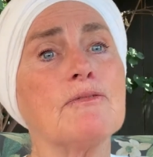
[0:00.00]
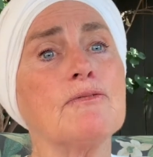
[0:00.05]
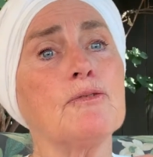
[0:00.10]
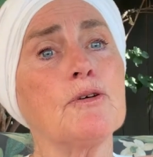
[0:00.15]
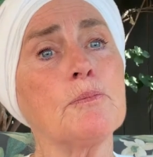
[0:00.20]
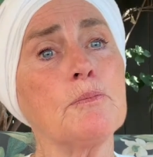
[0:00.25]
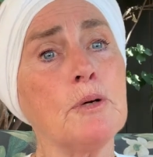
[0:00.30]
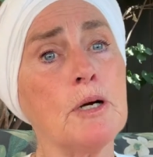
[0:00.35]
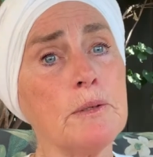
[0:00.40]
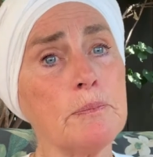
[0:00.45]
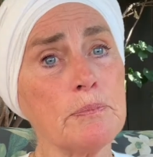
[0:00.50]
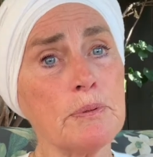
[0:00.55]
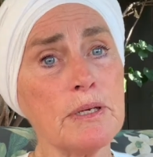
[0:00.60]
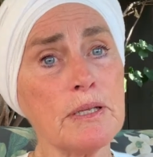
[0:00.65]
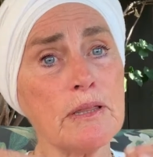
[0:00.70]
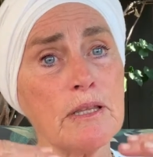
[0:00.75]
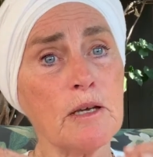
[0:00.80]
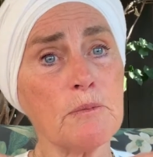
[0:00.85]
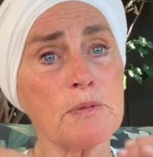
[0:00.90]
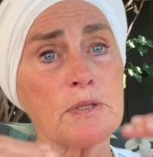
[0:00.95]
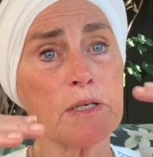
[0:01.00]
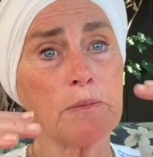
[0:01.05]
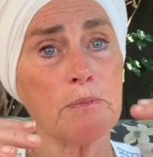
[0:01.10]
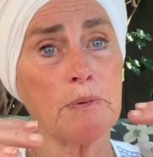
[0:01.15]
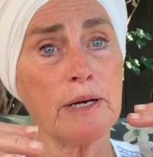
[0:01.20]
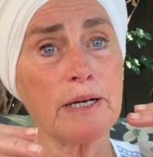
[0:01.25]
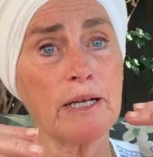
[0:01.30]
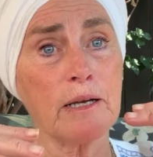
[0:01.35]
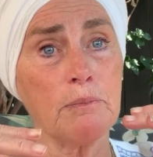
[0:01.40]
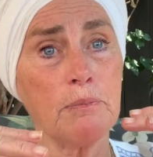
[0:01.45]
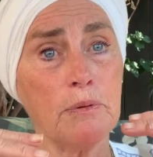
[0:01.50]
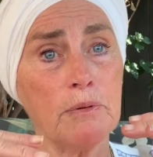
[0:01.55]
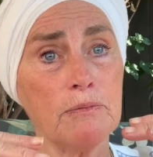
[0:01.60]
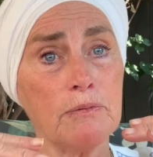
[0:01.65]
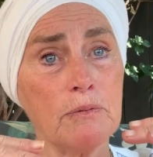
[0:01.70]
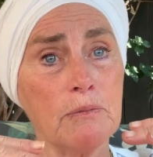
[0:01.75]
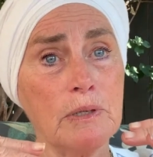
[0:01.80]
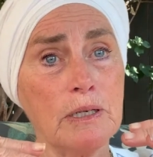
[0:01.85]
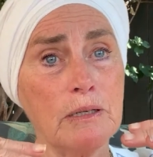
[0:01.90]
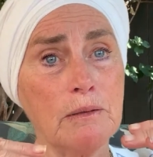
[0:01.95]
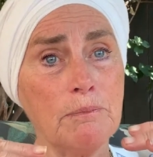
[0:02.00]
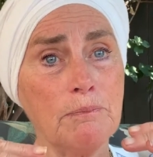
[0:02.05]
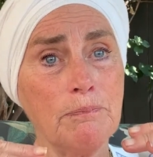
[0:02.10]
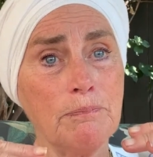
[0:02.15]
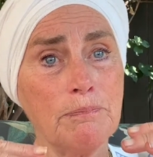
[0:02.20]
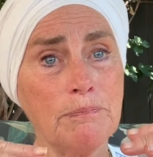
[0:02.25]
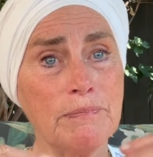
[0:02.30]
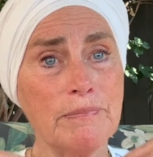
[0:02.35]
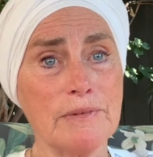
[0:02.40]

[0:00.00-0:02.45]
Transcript: Four-part breath helps to break up overwhelm.